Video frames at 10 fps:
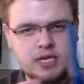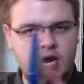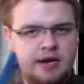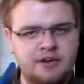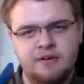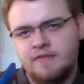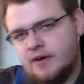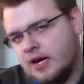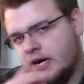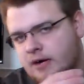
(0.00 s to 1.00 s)
kind of
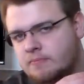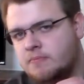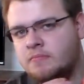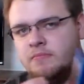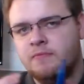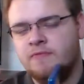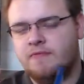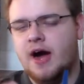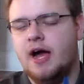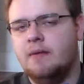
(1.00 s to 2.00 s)

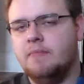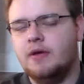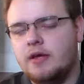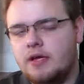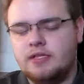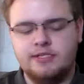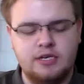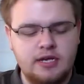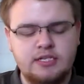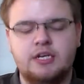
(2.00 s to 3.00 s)
vibe.
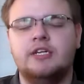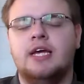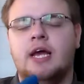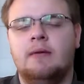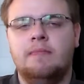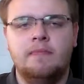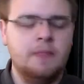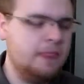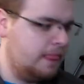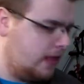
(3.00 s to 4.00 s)
It's a good time.
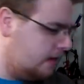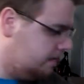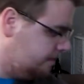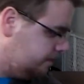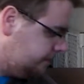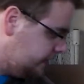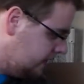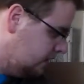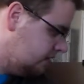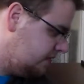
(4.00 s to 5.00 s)

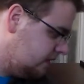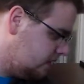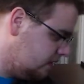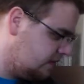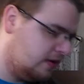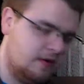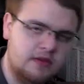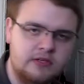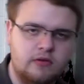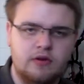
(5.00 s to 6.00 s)
You know, if you know
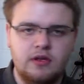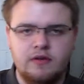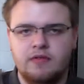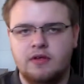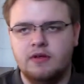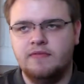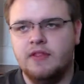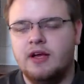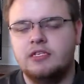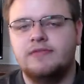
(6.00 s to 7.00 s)
the story of the
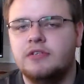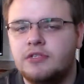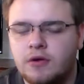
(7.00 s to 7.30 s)
Philosopher's